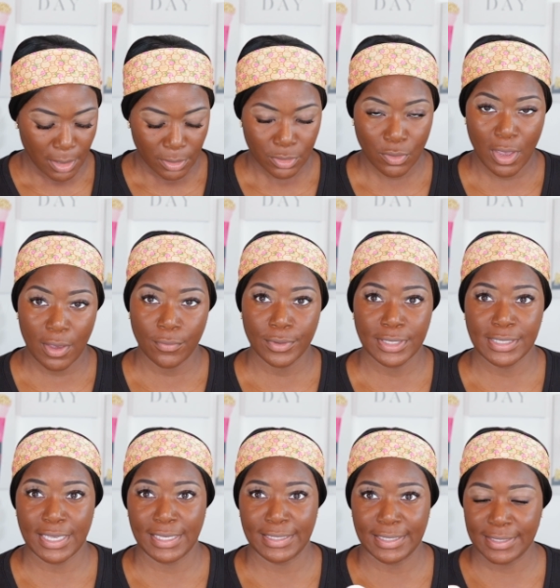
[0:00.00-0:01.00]
So I would
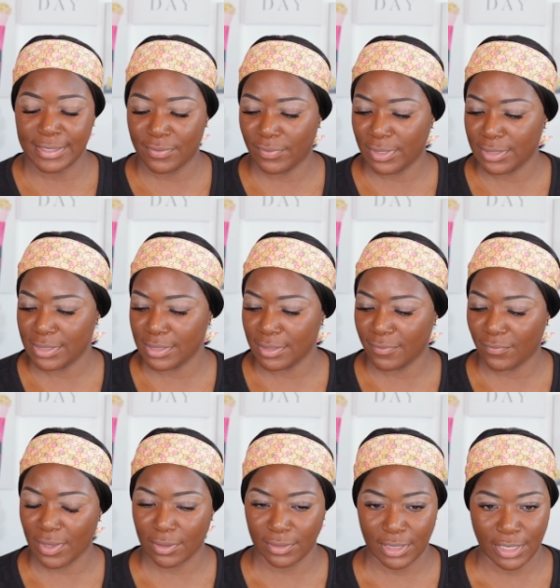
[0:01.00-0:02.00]
say this Fenty
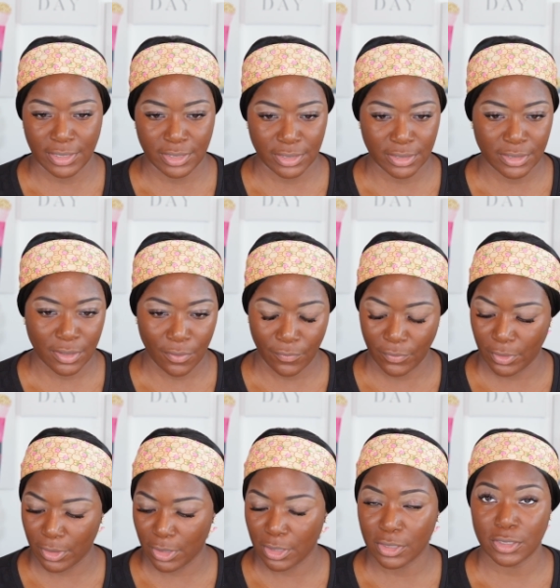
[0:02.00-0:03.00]
foundation so
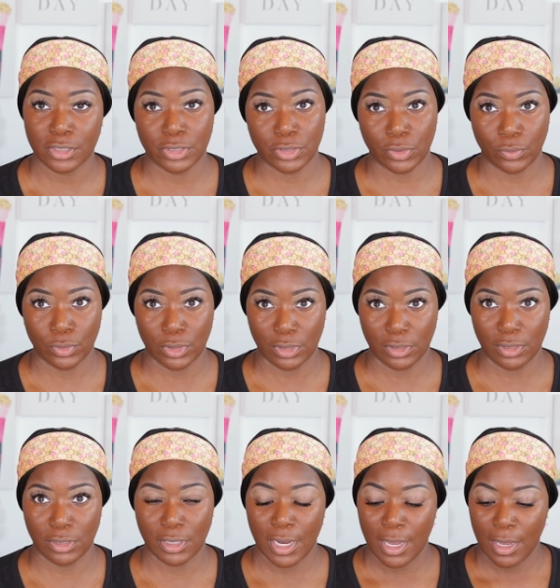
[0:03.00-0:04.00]
far, so
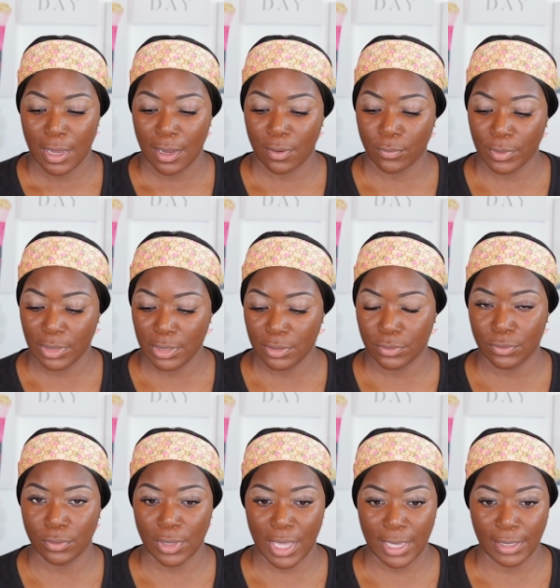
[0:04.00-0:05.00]
good. I really do
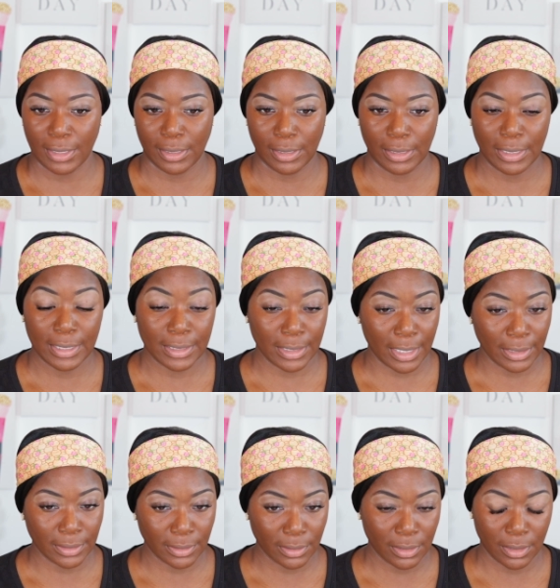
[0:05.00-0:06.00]
like it. I like
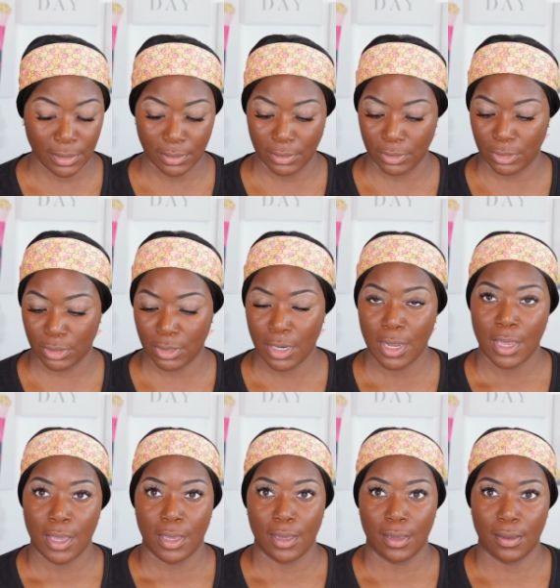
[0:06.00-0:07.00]
the color.
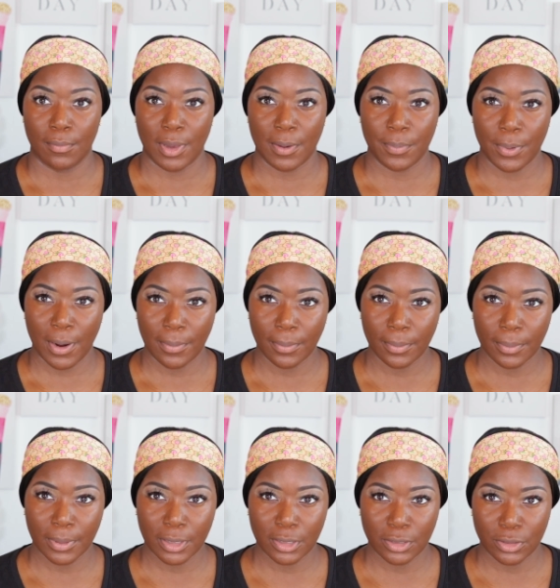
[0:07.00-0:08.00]
I
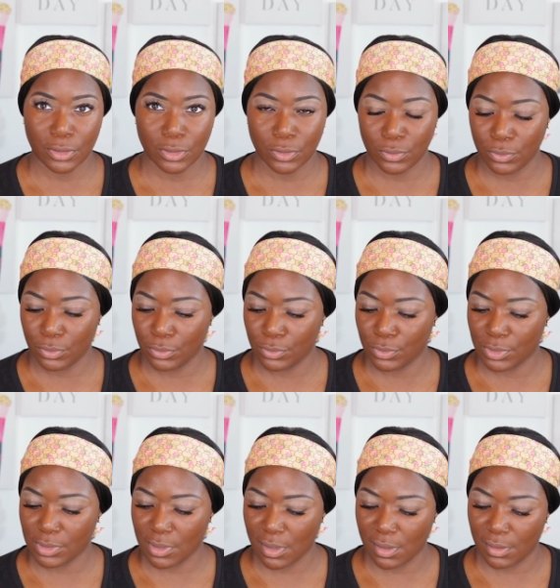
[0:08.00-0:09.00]
probably could use
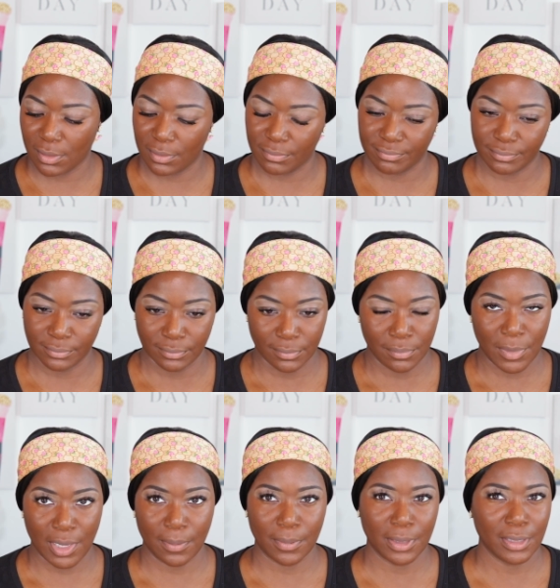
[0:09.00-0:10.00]

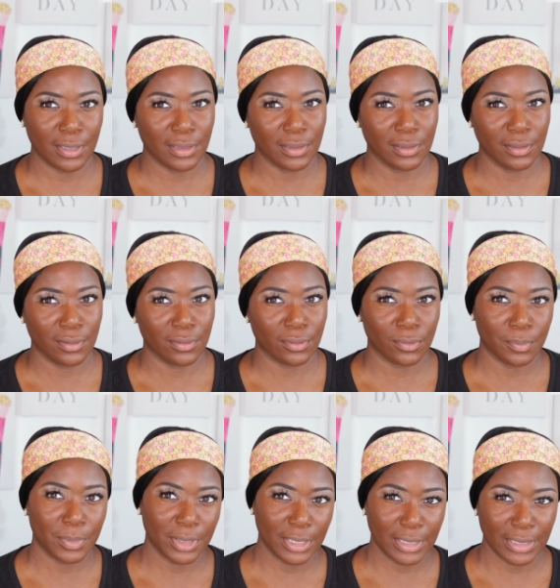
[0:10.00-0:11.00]
maybe a little
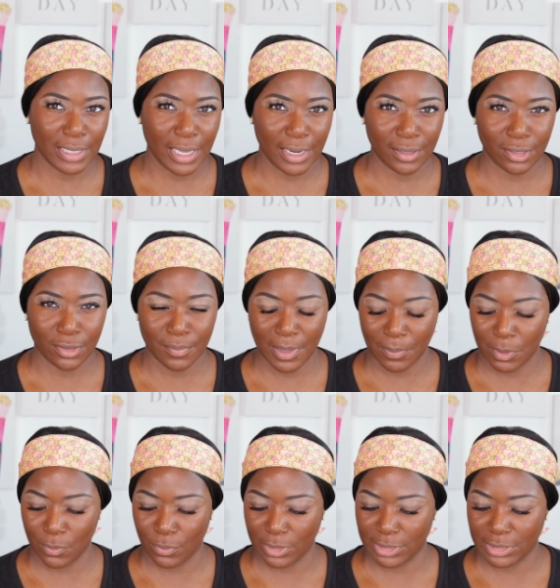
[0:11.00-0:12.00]
bit lighter, maybe
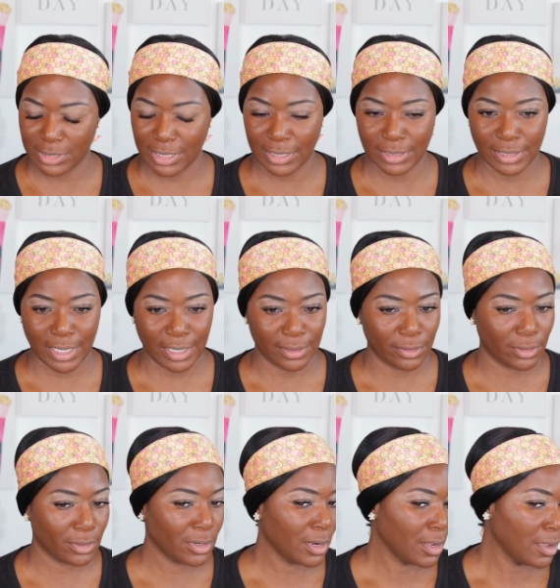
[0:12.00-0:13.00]
one shade lighter,